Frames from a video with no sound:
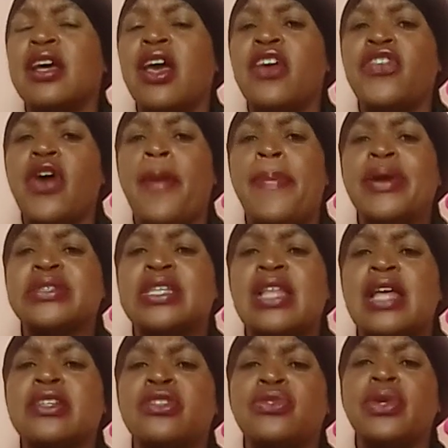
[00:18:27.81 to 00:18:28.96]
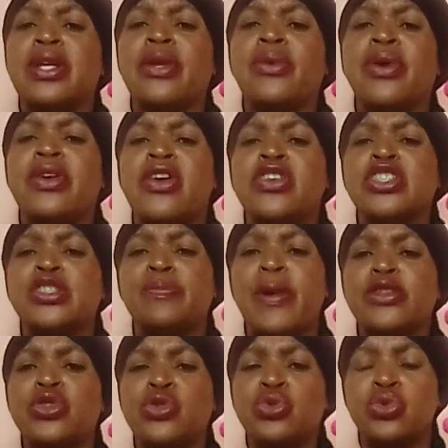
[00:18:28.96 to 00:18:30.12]
if a person doesn't really want to
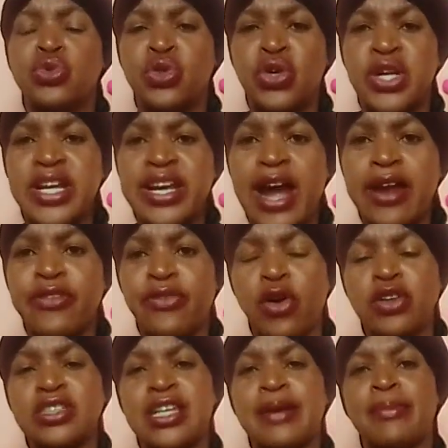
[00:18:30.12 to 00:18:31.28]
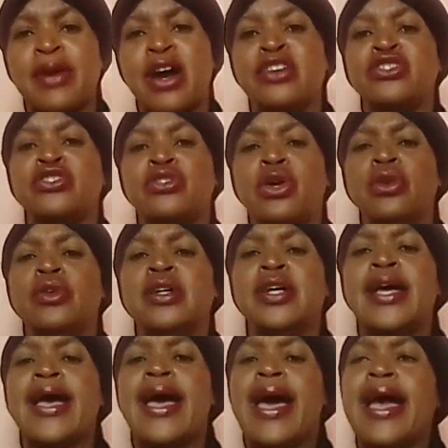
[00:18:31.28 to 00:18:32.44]
respect you, you really can't force them, guys,
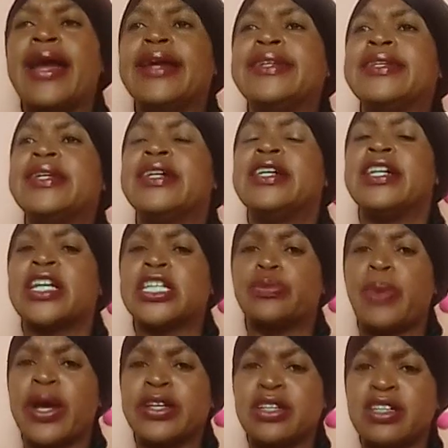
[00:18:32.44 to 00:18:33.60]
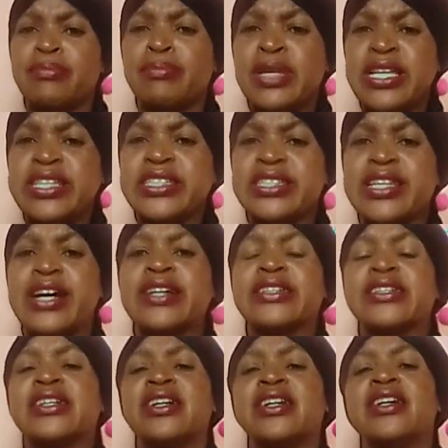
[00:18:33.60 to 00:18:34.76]
And respect means that
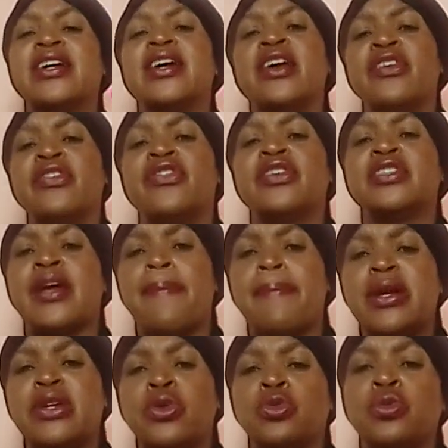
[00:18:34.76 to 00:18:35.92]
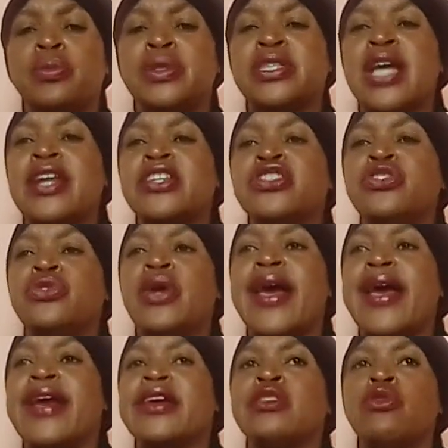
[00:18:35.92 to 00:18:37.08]
if somebody will be telling you,
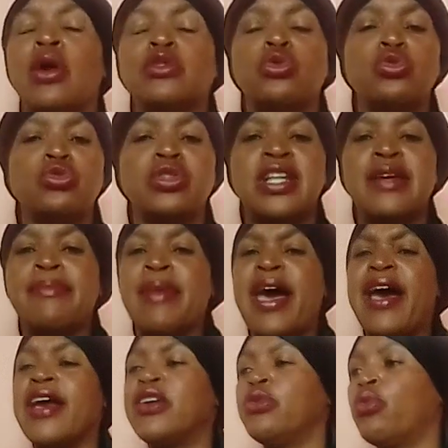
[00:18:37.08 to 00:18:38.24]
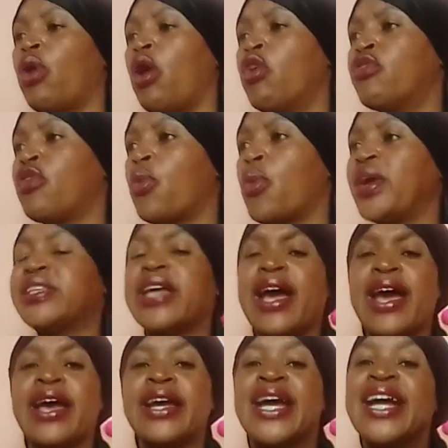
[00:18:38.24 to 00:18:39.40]
hey, you are too slim, hey, you are overweight,
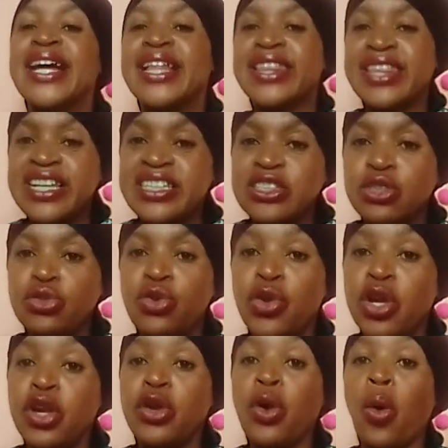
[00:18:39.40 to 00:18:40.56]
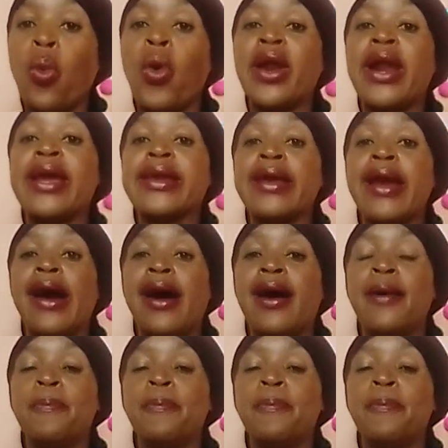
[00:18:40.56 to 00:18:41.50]
hey, things you really don't want to hear,